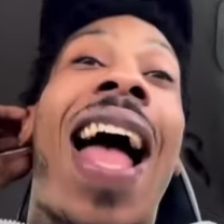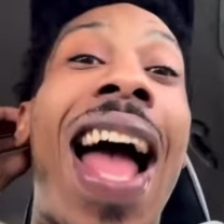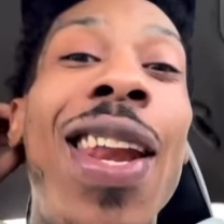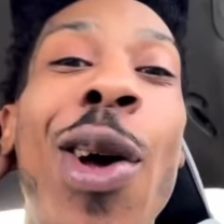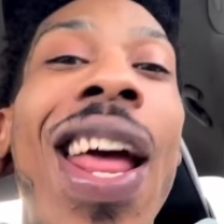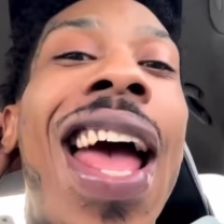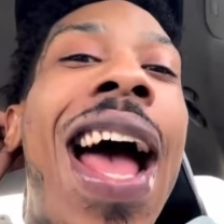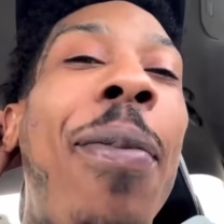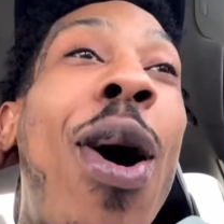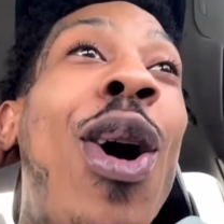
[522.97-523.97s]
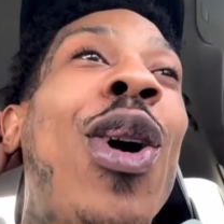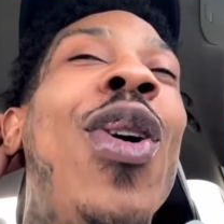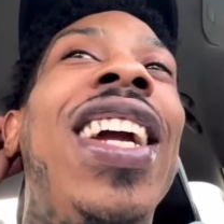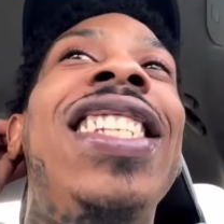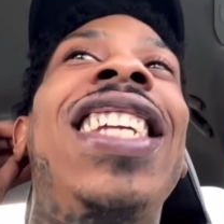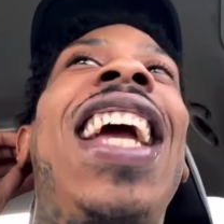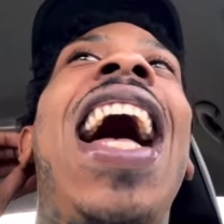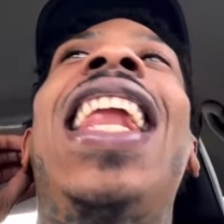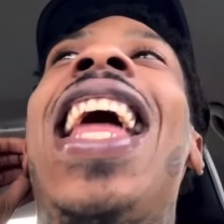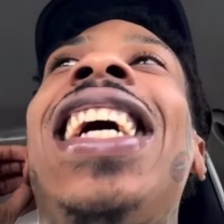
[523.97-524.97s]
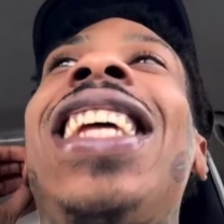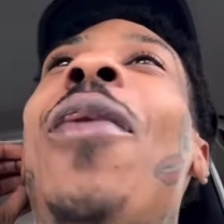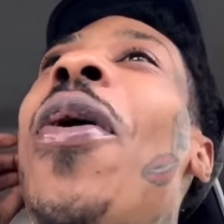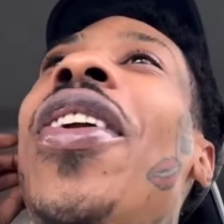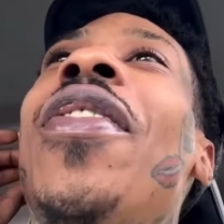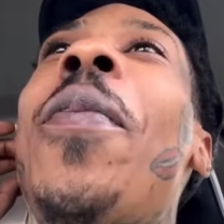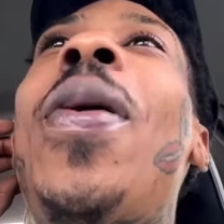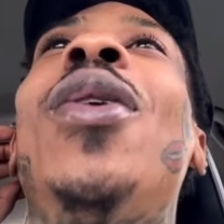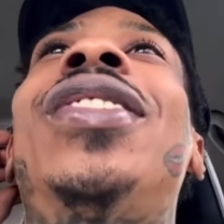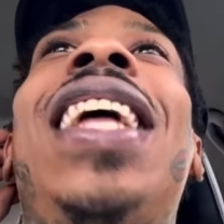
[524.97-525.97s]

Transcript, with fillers: I know that I gonna go against the guidelines. I won't oh no.